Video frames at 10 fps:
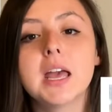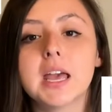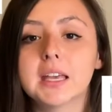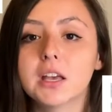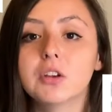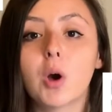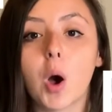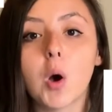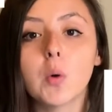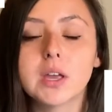It can
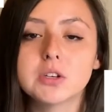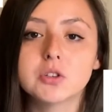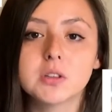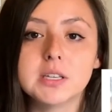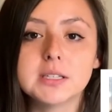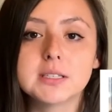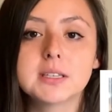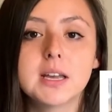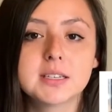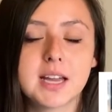go into these
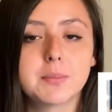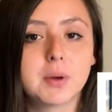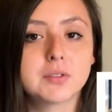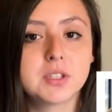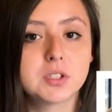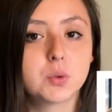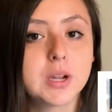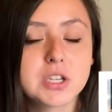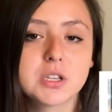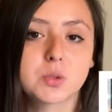type of
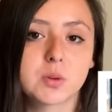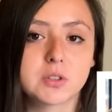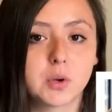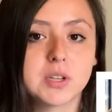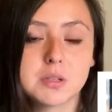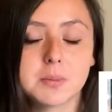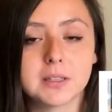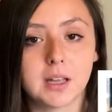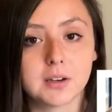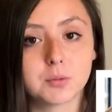situations where there's going to be a
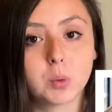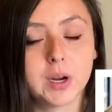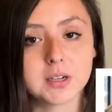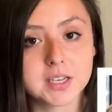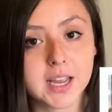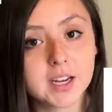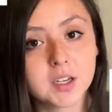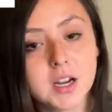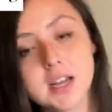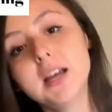lot of wear and tear,